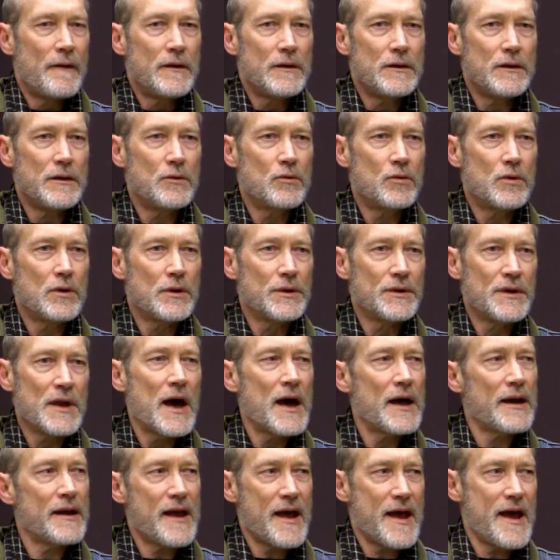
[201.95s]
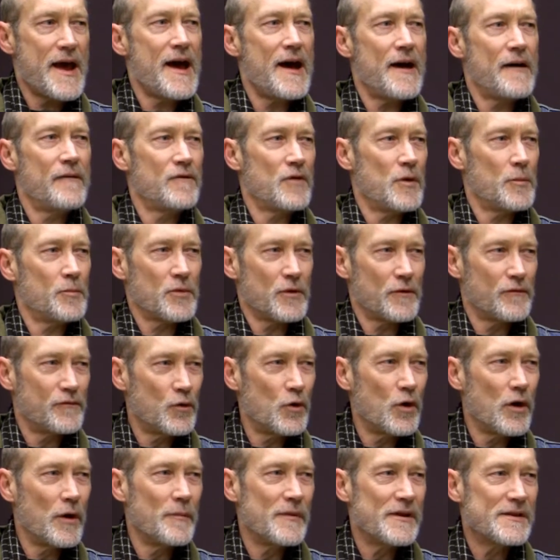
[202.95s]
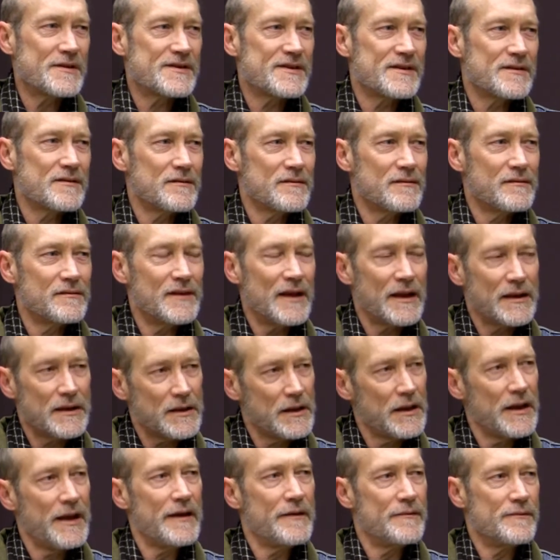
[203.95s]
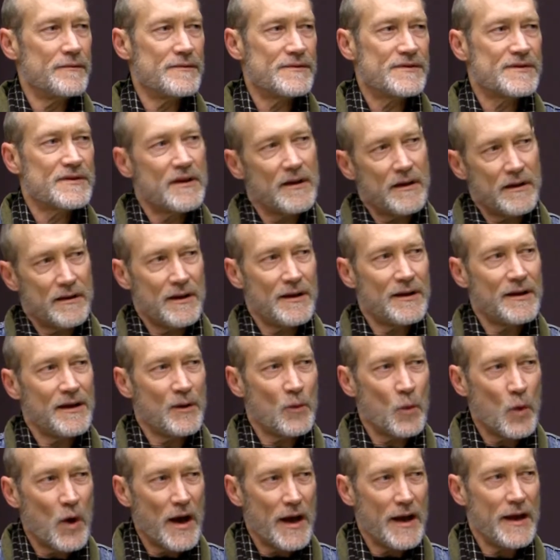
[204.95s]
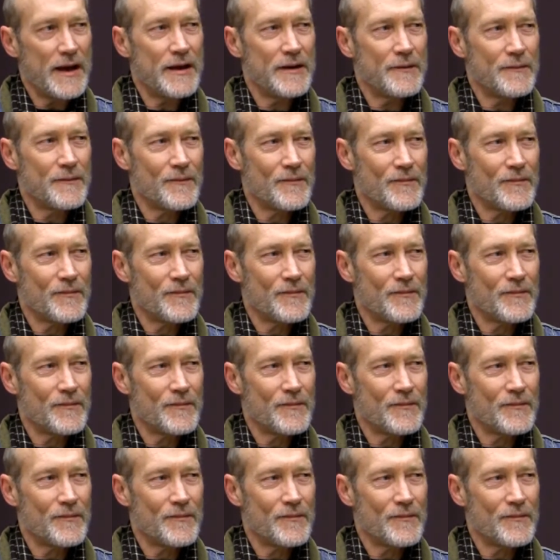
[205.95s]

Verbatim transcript: you will not have a performance that lives in any way.